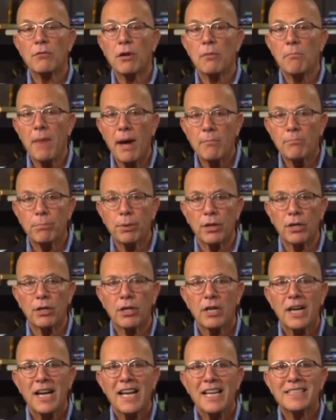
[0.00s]
remember
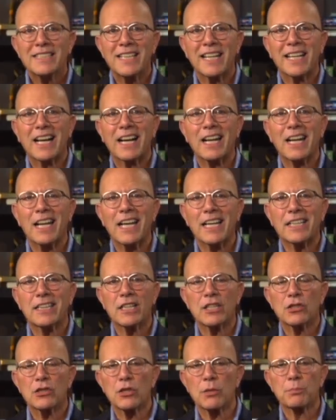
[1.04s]
to click
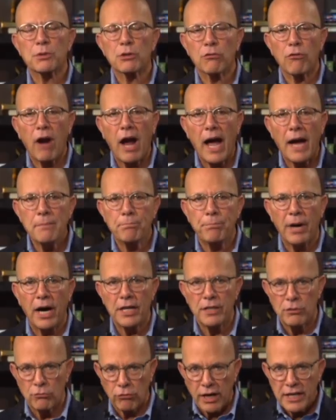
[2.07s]
the subscribe
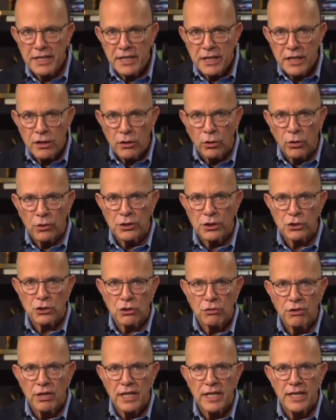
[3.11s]
button right here on the
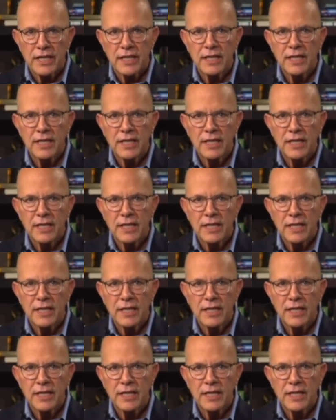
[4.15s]
screen.